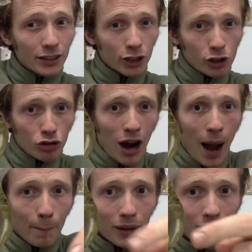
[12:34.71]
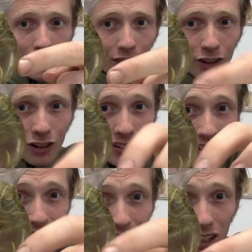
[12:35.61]
to drop. There is
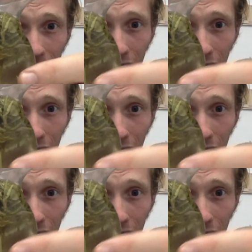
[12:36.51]
still a